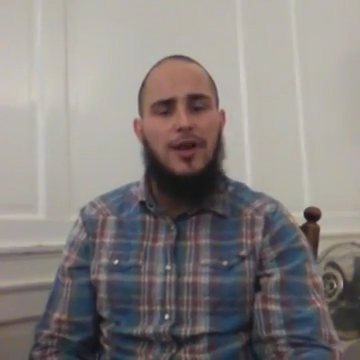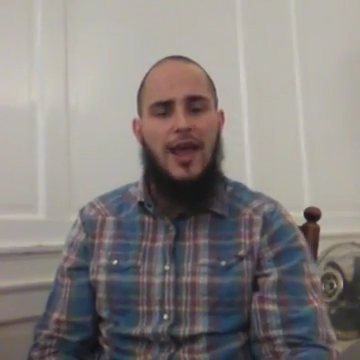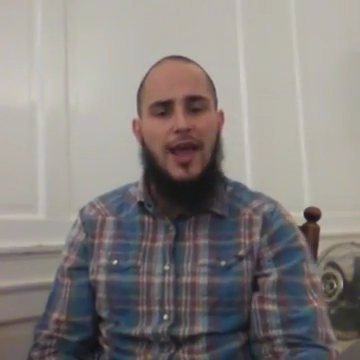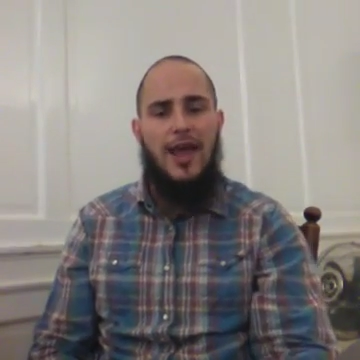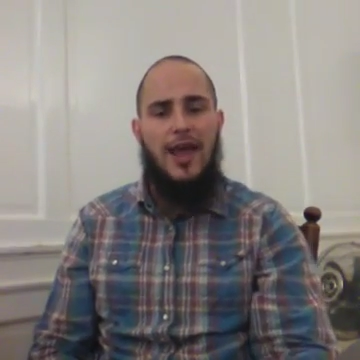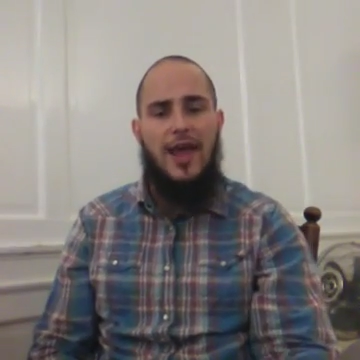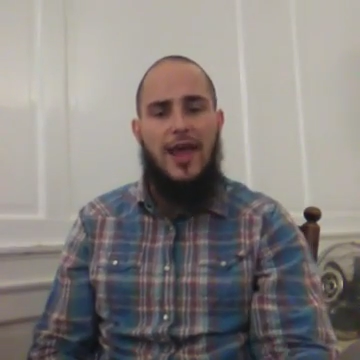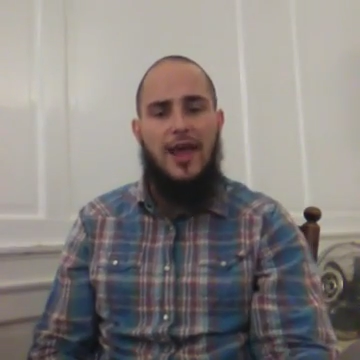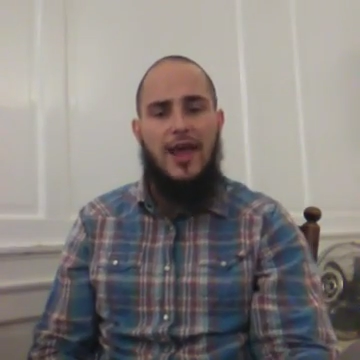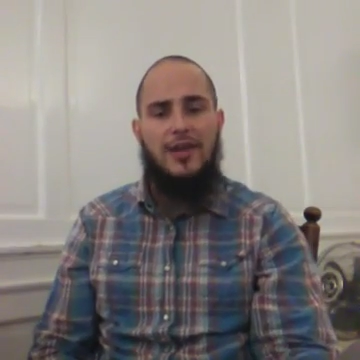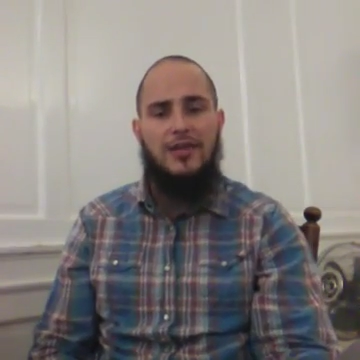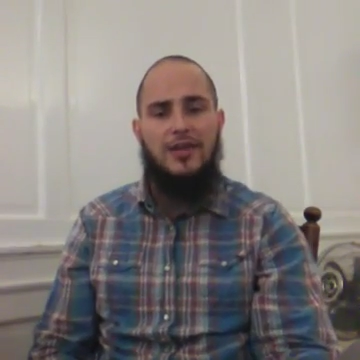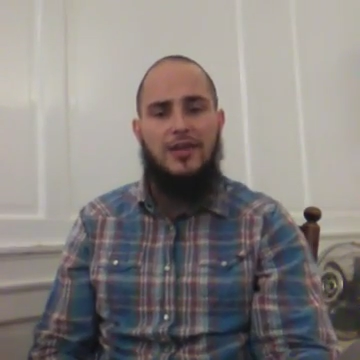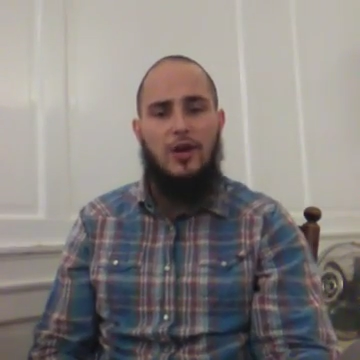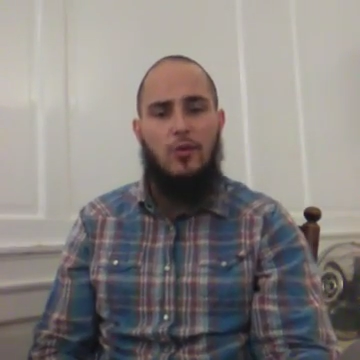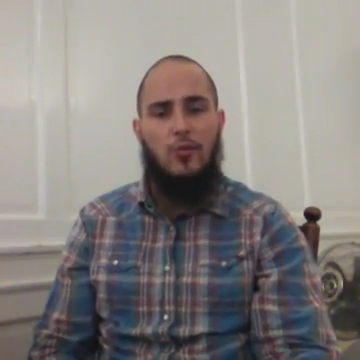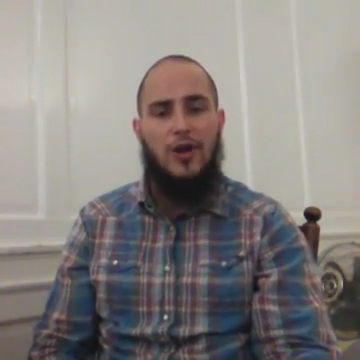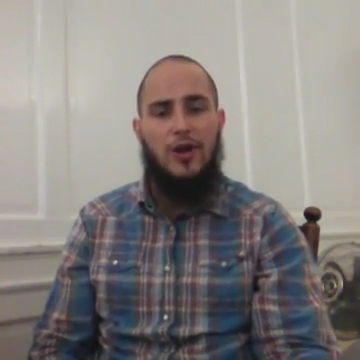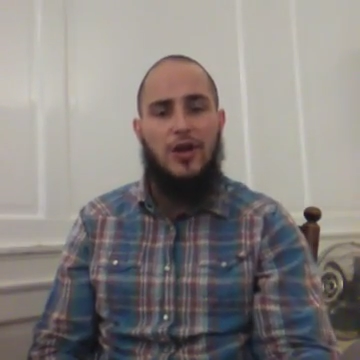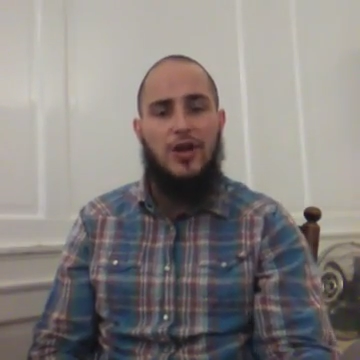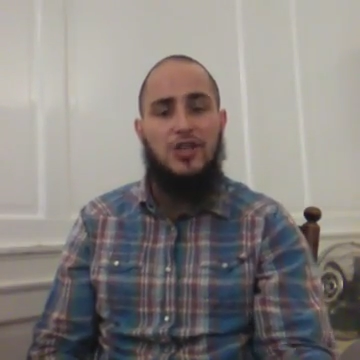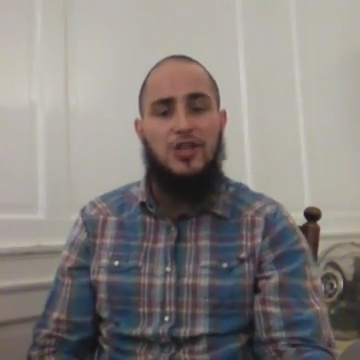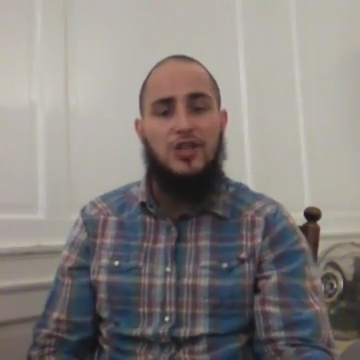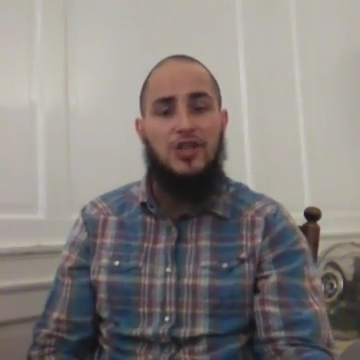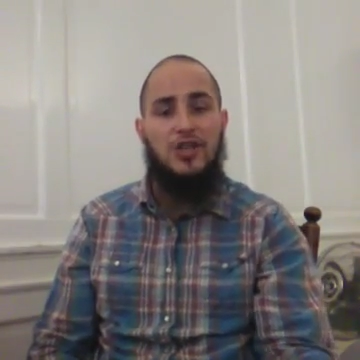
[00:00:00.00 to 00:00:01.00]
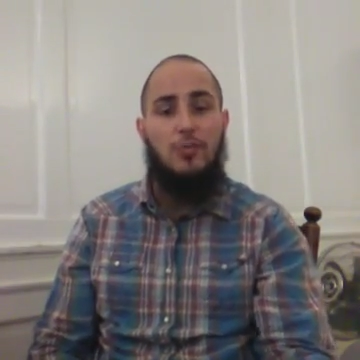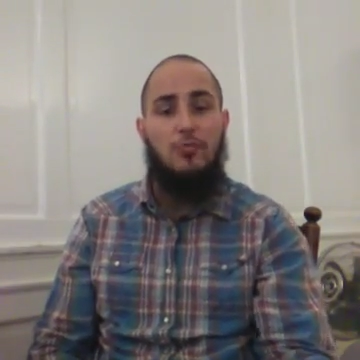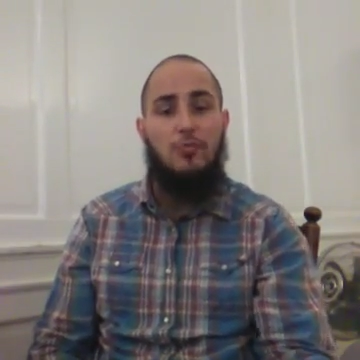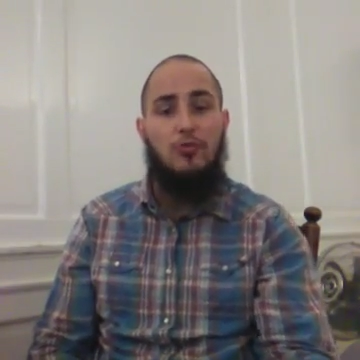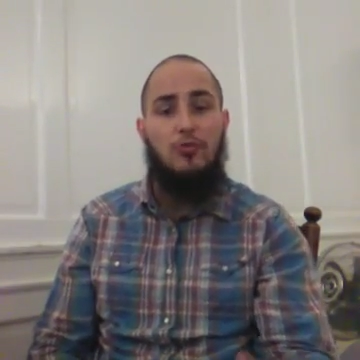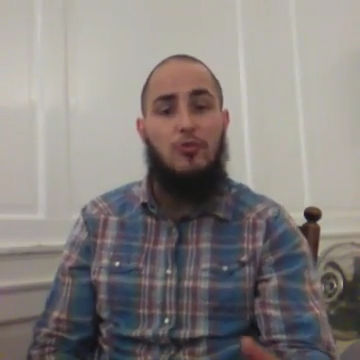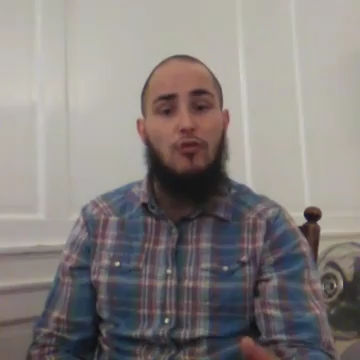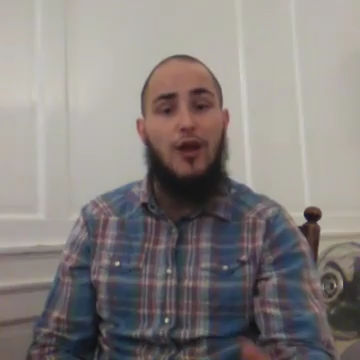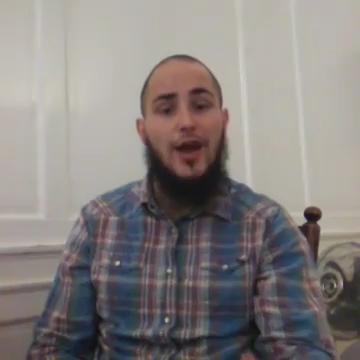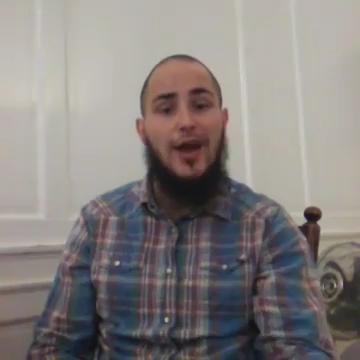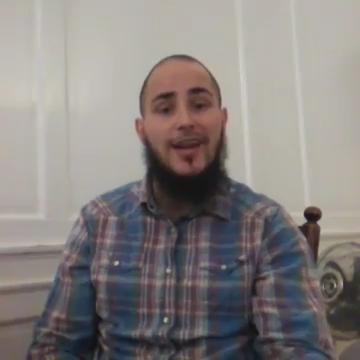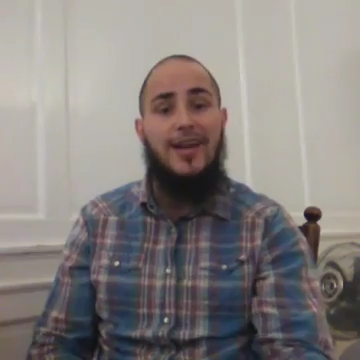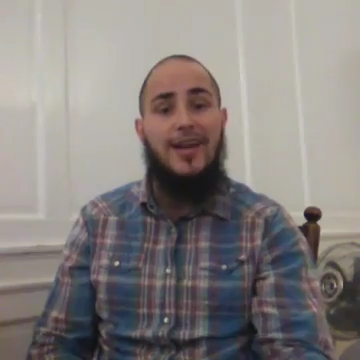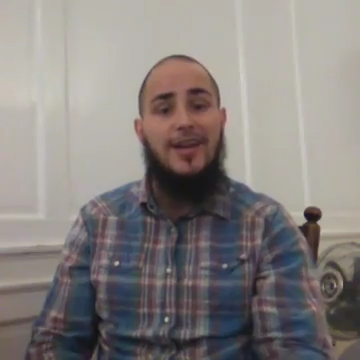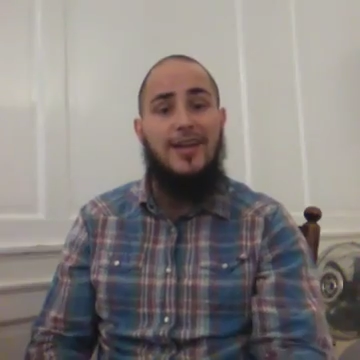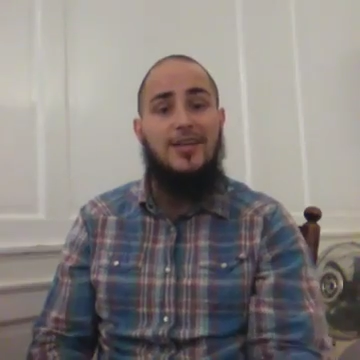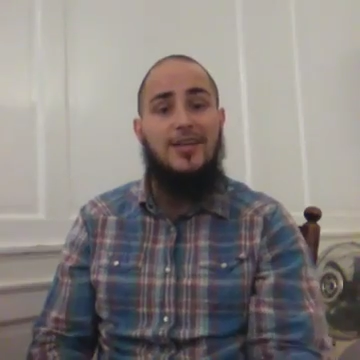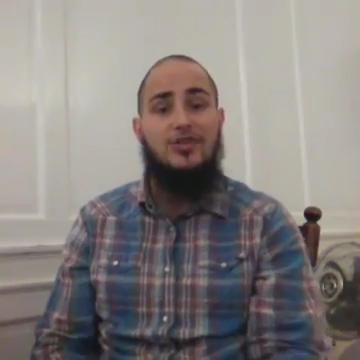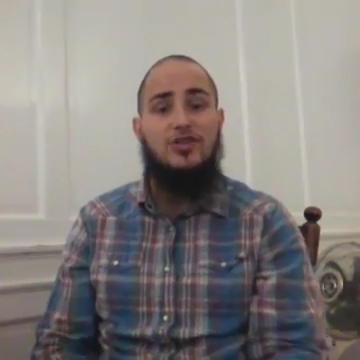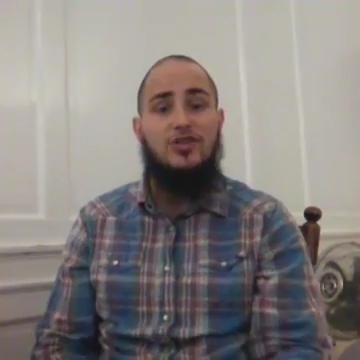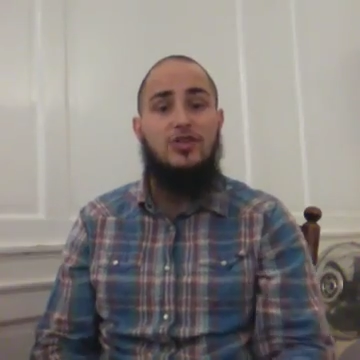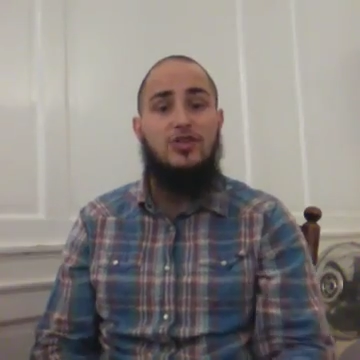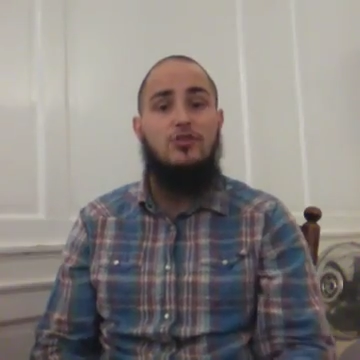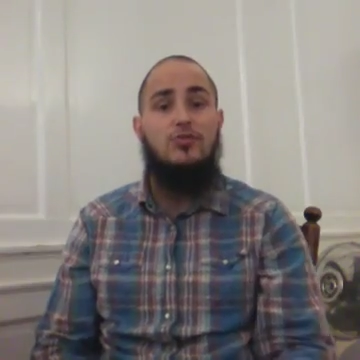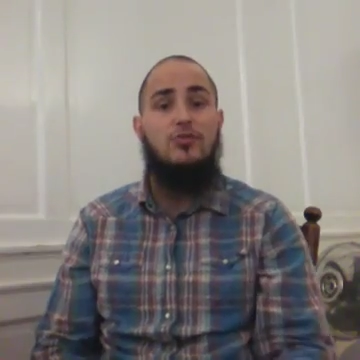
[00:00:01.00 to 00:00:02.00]
and we're going to jump right
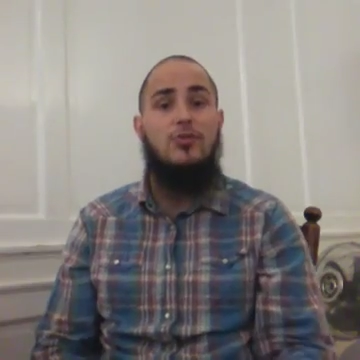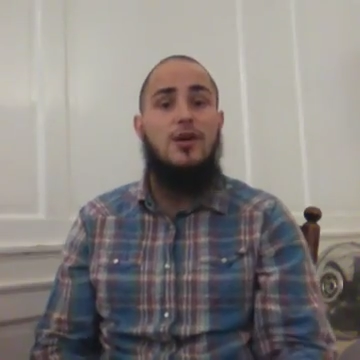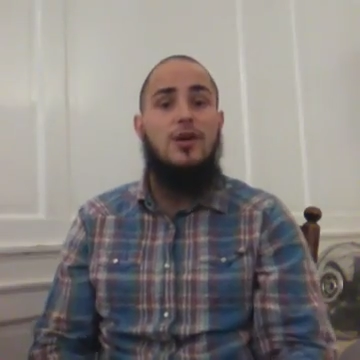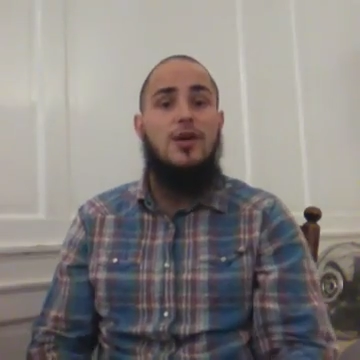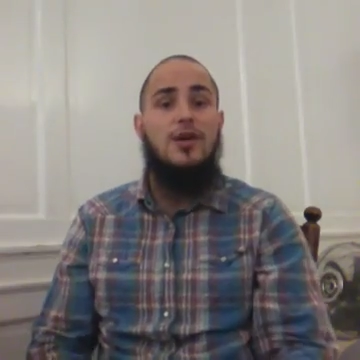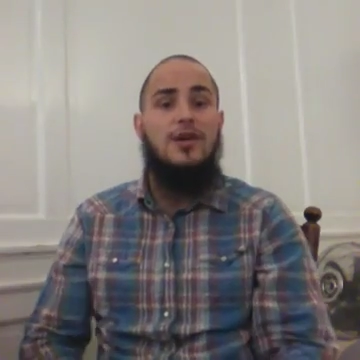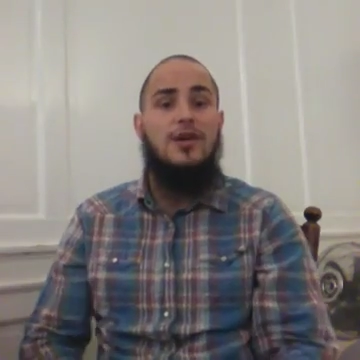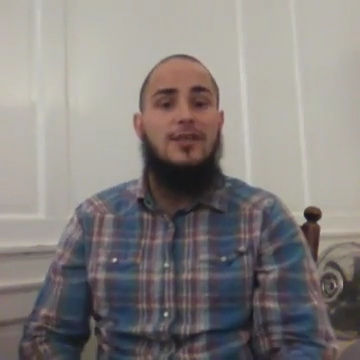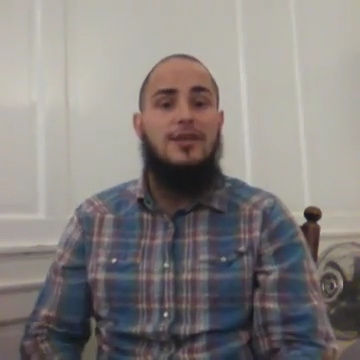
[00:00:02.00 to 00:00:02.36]
into